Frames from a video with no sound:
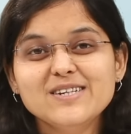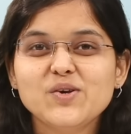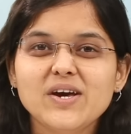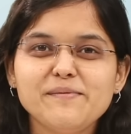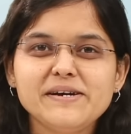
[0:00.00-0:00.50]

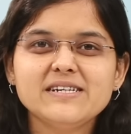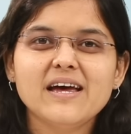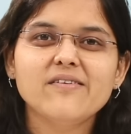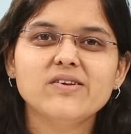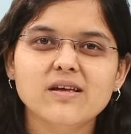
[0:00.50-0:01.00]
So you can imagine I
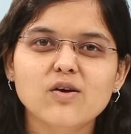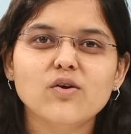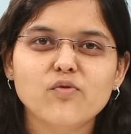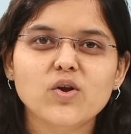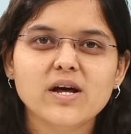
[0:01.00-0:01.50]
have a three
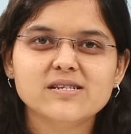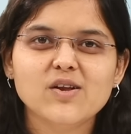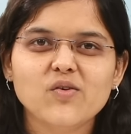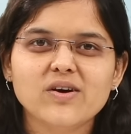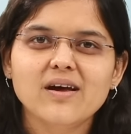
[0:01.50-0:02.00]
or four hours
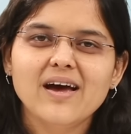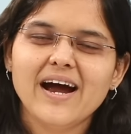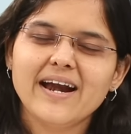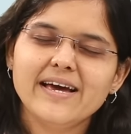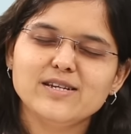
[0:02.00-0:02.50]
layover
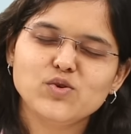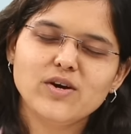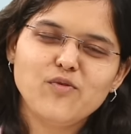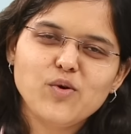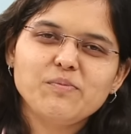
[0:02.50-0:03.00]
and I
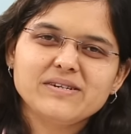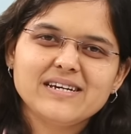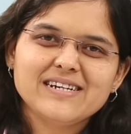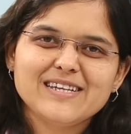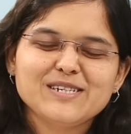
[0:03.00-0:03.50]
enjoy a foot
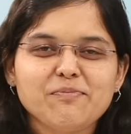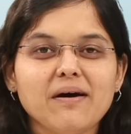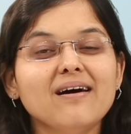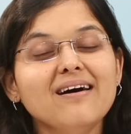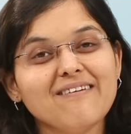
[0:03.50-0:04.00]
massage at the spa.